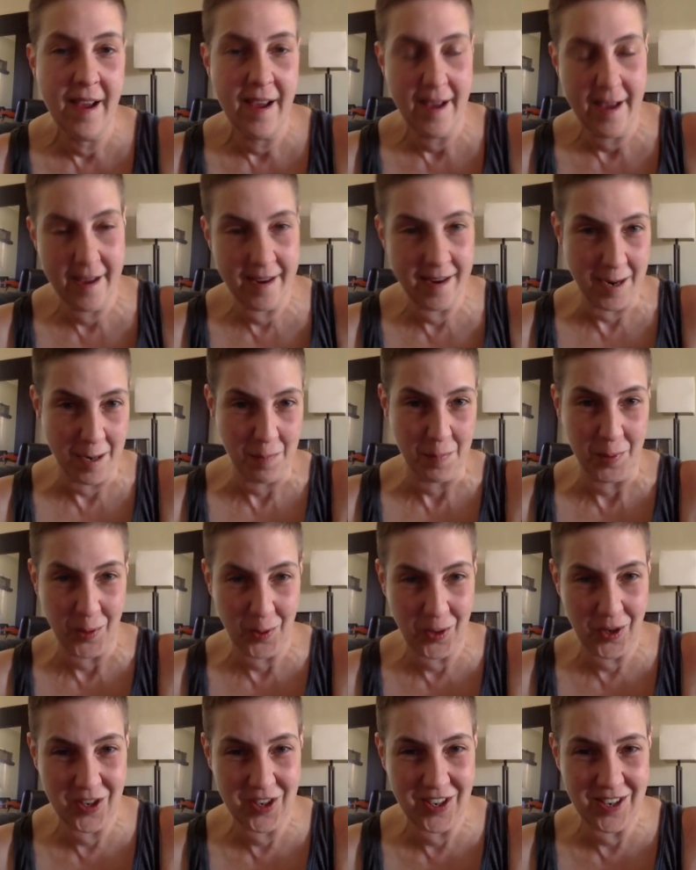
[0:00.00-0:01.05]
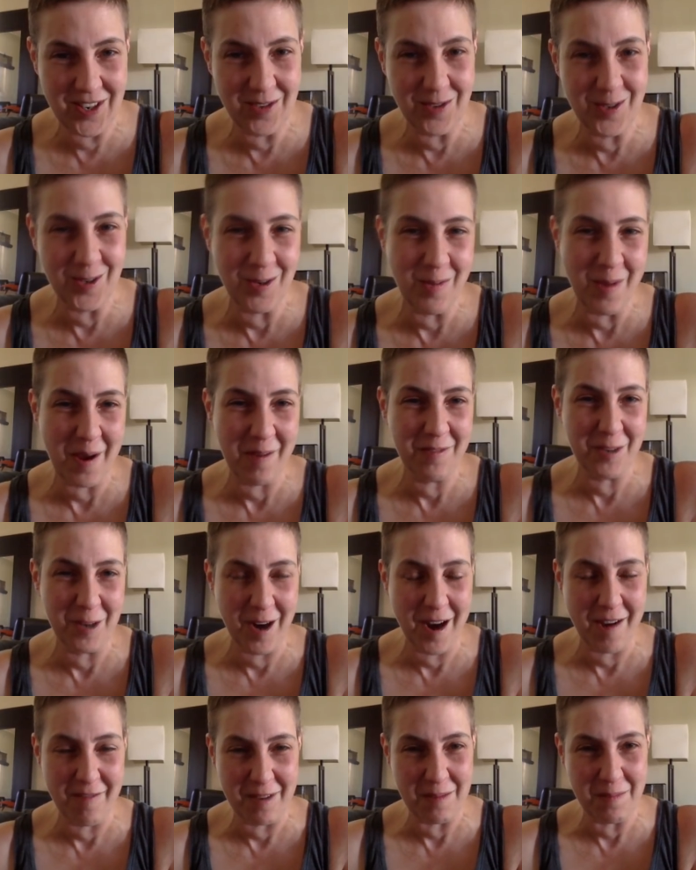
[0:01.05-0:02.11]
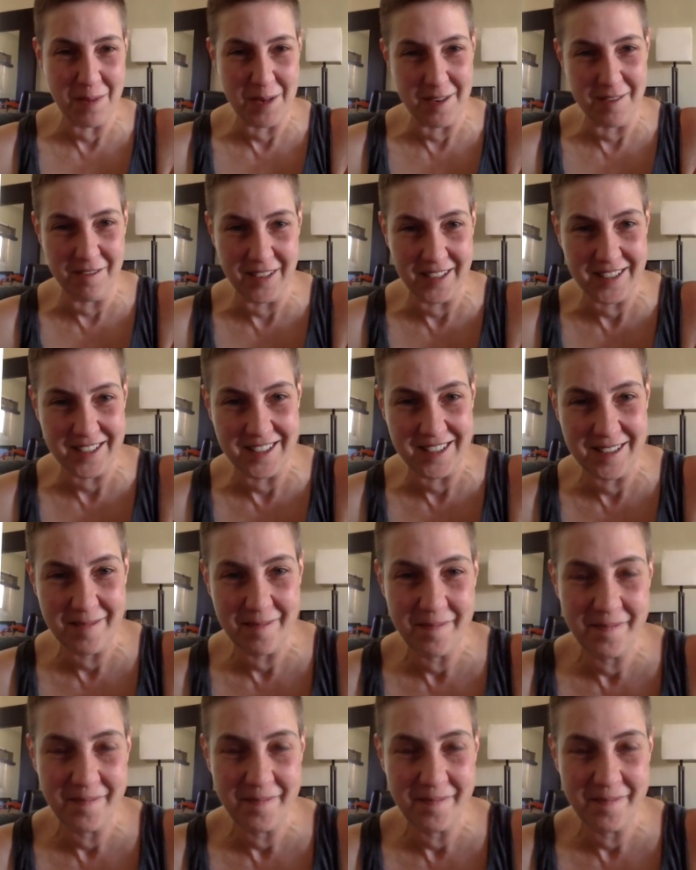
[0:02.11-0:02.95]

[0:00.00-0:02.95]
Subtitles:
and uploaded to YouTube after having been evicted.